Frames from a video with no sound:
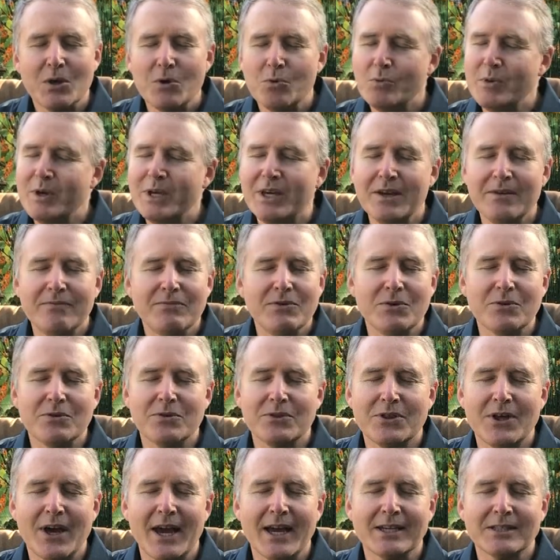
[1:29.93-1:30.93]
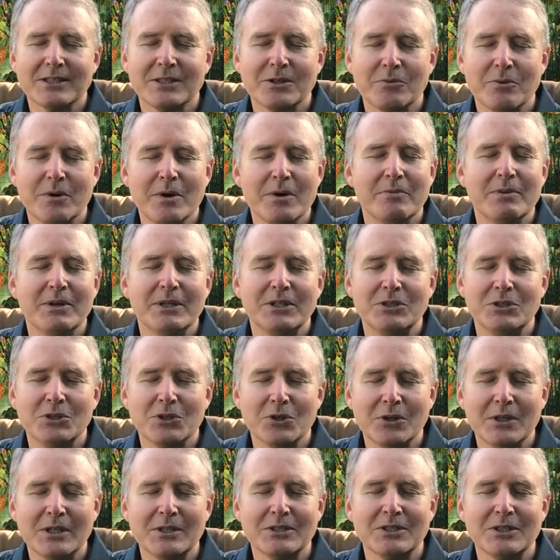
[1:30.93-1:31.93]
We give you thanks and we
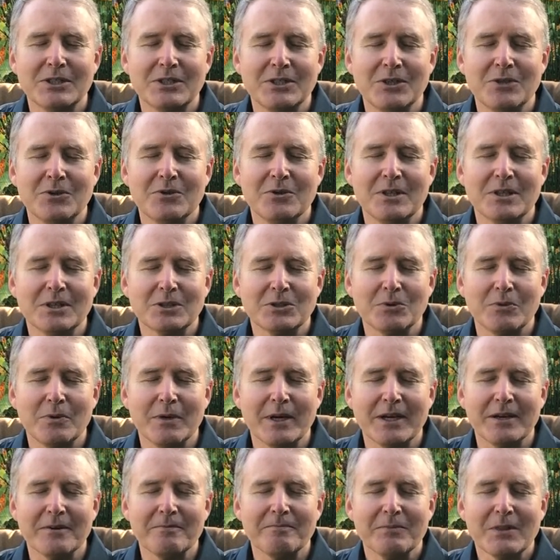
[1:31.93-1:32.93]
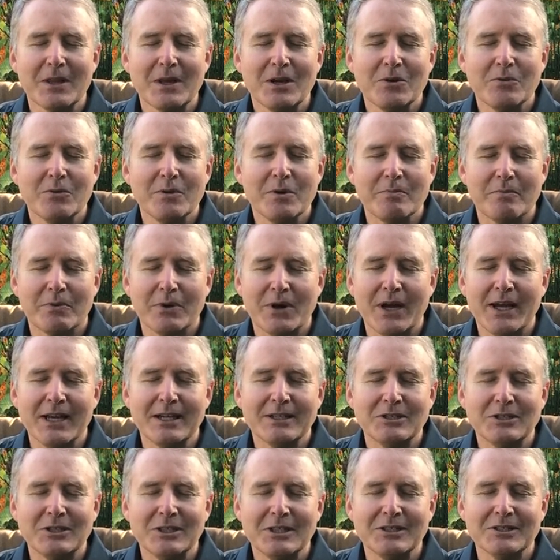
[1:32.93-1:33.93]
rejoice in you this week. We pray
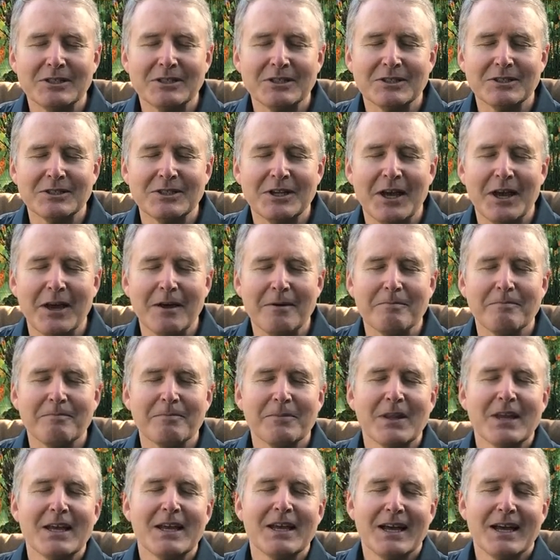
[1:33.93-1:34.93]
in Jesus' name.